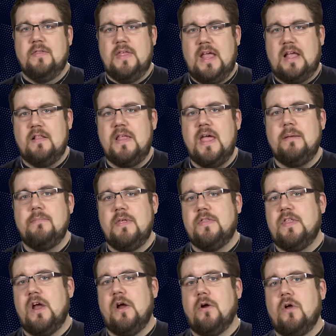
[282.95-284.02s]
They claim
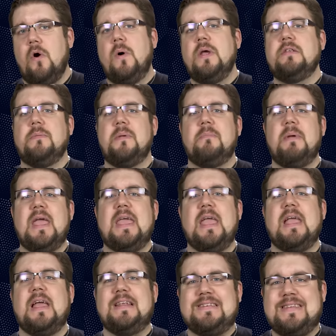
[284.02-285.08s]
that they're going to be
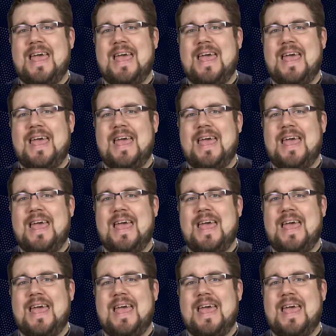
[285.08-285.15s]
making